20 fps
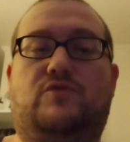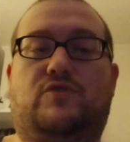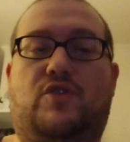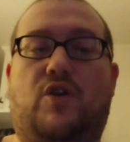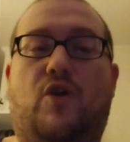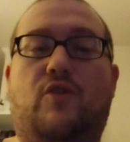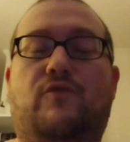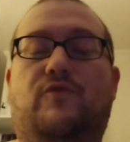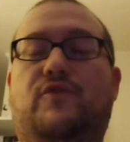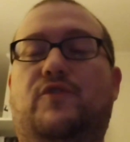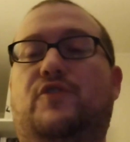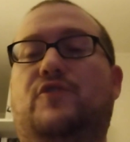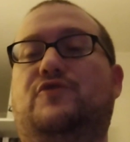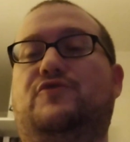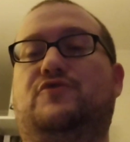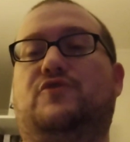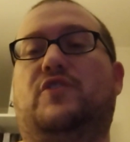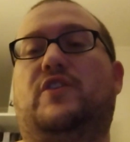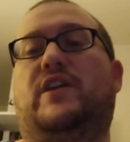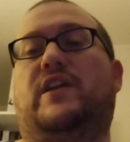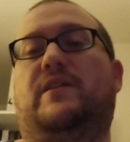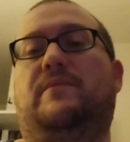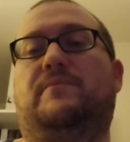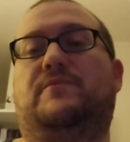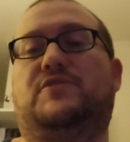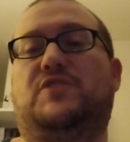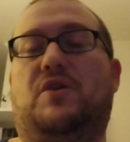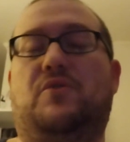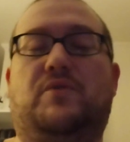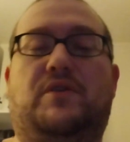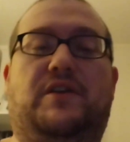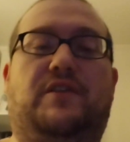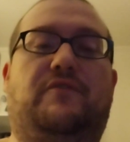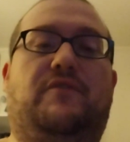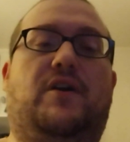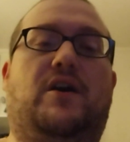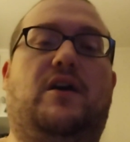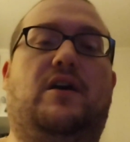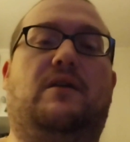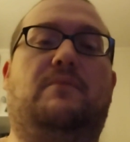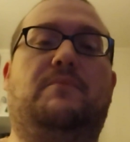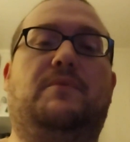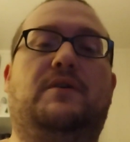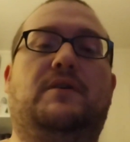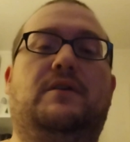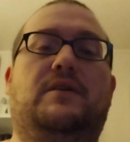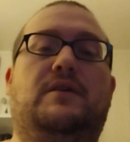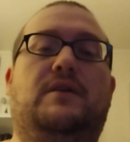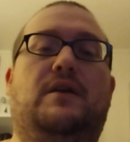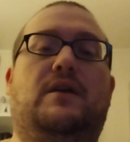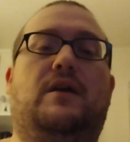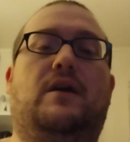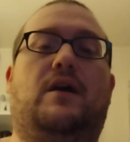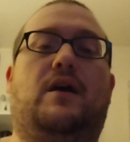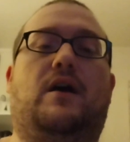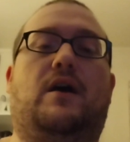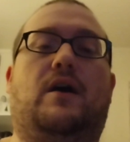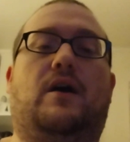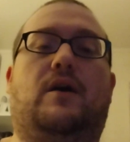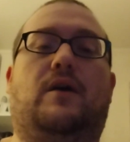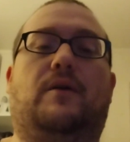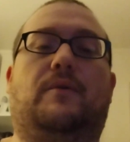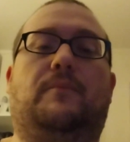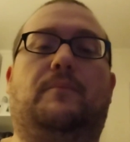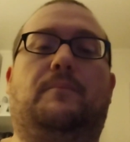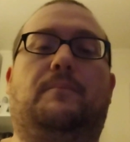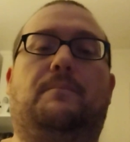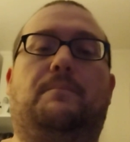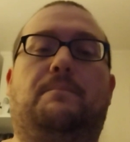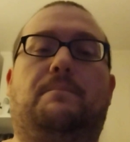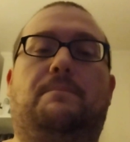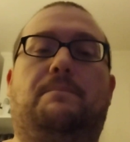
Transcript: go for your dream, don't give up. And